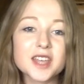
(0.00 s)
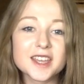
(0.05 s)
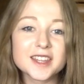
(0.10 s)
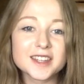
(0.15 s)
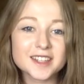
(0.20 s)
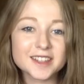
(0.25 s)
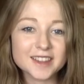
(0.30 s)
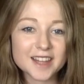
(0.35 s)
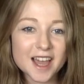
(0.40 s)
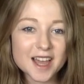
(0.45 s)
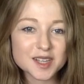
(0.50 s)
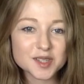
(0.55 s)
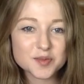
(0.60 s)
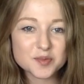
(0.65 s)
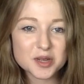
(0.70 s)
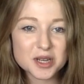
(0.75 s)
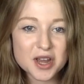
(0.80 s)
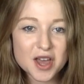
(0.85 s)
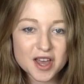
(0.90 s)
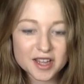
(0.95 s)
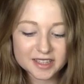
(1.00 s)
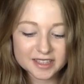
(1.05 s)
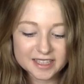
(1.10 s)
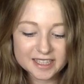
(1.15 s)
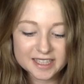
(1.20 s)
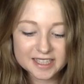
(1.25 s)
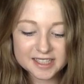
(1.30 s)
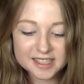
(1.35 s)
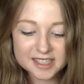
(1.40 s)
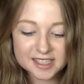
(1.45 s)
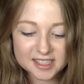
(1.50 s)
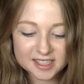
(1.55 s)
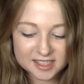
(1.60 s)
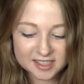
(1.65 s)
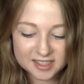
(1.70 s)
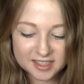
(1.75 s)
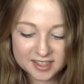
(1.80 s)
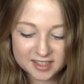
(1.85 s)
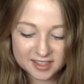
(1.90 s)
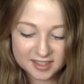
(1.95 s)
And then last but not least,
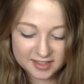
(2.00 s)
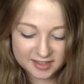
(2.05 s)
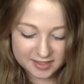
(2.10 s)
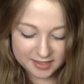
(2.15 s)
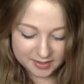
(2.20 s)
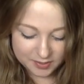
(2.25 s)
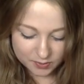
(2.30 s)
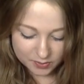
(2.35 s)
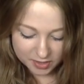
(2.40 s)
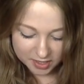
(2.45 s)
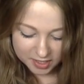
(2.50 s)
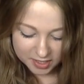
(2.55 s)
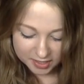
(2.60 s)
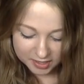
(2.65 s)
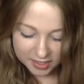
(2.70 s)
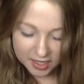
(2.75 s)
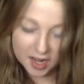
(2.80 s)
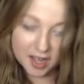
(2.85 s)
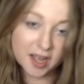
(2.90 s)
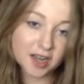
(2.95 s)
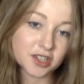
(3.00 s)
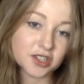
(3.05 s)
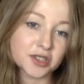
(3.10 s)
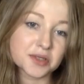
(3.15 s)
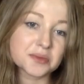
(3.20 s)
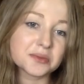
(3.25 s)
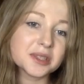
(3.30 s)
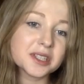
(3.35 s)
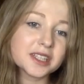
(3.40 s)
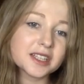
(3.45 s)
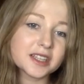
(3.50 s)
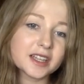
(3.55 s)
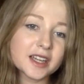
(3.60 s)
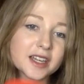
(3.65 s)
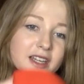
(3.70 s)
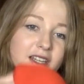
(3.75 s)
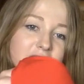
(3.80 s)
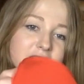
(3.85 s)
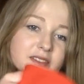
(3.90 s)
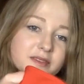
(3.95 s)
this one I actually really
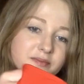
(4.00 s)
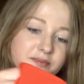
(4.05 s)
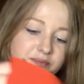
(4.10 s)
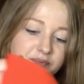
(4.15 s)
like.